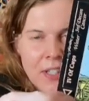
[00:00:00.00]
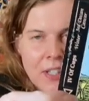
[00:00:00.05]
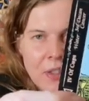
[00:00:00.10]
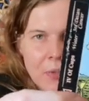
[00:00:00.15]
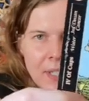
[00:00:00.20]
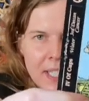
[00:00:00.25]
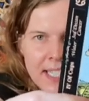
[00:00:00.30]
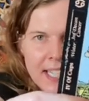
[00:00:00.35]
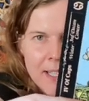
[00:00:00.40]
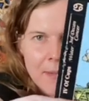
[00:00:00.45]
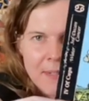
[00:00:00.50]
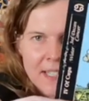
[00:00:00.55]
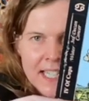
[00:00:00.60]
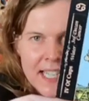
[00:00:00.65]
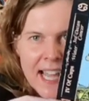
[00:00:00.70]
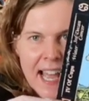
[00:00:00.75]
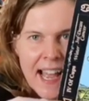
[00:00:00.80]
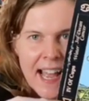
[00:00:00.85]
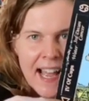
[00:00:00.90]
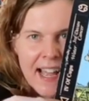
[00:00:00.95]
the Three Cups
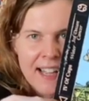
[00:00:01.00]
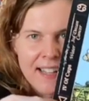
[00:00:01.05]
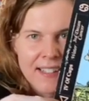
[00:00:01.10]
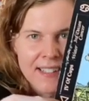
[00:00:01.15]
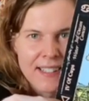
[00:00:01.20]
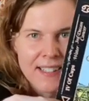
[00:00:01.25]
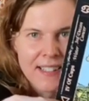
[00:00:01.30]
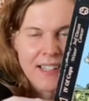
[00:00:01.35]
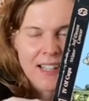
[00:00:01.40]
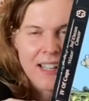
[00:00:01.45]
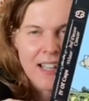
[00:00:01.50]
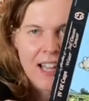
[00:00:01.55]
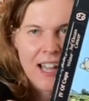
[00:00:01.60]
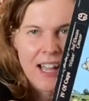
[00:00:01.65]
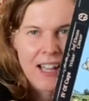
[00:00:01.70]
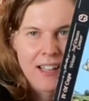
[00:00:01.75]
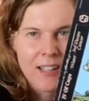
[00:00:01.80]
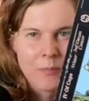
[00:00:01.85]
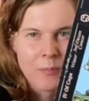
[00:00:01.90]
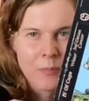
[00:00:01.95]
he has
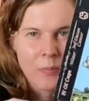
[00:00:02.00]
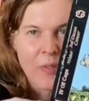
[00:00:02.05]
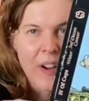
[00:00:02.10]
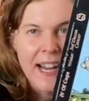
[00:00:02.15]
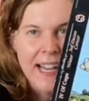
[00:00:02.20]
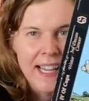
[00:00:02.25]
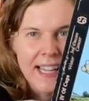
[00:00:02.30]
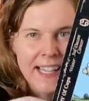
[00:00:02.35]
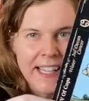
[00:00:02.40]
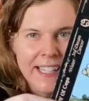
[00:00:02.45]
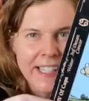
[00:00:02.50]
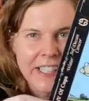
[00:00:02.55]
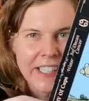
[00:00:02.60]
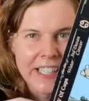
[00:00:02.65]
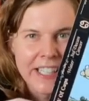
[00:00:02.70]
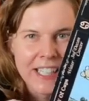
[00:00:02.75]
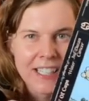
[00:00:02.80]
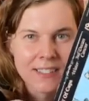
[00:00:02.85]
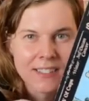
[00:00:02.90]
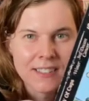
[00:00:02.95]
right
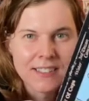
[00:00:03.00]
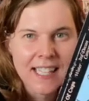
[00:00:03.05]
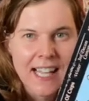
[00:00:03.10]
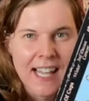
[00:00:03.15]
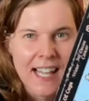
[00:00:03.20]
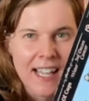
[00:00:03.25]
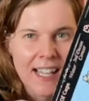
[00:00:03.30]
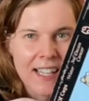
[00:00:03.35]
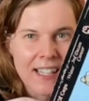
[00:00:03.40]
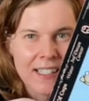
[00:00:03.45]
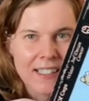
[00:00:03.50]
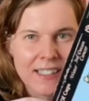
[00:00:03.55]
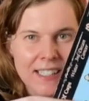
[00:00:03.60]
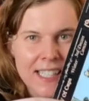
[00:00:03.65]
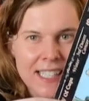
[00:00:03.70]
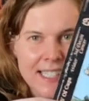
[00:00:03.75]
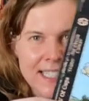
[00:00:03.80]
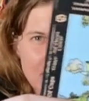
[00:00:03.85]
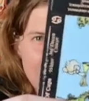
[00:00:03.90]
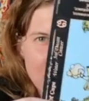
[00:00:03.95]
here that
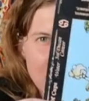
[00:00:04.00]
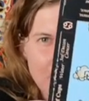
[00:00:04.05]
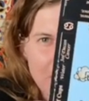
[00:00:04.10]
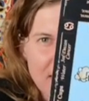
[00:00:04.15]
he seems to